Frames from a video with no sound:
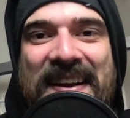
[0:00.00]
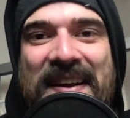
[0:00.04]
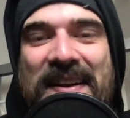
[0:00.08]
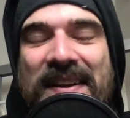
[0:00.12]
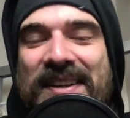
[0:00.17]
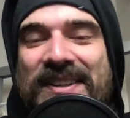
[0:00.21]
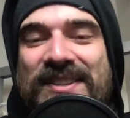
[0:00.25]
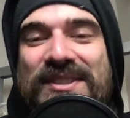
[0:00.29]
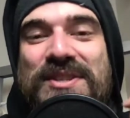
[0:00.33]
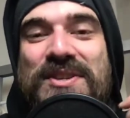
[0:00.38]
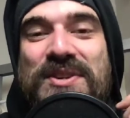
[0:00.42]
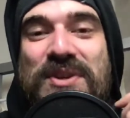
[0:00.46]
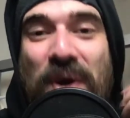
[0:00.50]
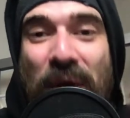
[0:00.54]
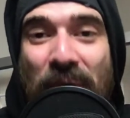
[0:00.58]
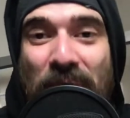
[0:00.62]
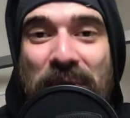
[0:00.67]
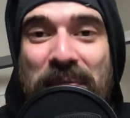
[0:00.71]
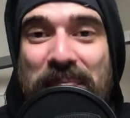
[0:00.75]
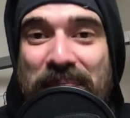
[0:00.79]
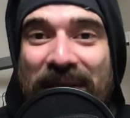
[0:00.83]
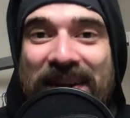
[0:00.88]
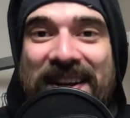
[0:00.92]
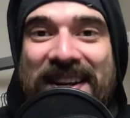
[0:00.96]
Because
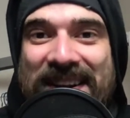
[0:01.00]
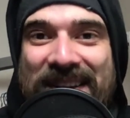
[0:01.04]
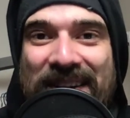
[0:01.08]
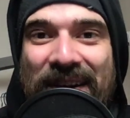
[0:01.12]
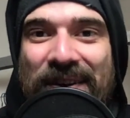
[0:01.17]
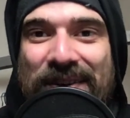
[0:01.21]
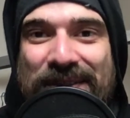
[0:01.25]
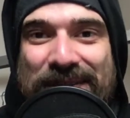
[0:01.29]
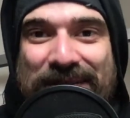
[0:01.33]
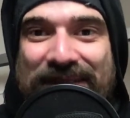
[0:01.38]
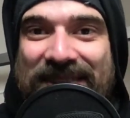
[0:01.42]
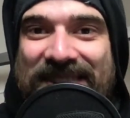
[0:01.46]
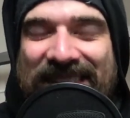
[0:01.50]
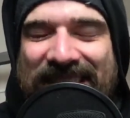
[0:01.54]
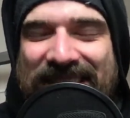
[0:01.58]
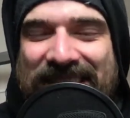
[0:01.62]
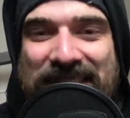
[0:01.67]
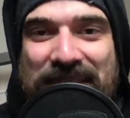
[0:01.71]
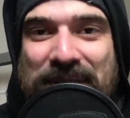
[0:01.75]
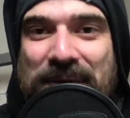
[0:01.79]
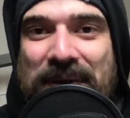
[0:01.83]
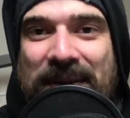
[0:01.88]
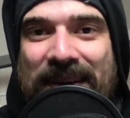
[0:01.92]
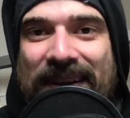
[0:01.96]
nobody knows what they're
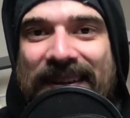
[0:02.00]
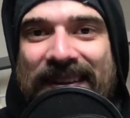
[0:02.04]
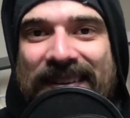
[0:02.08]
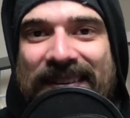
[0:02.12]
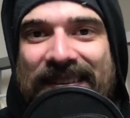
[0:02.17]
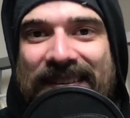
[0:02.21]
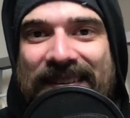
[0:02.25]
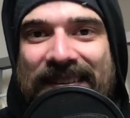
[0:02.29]
doing.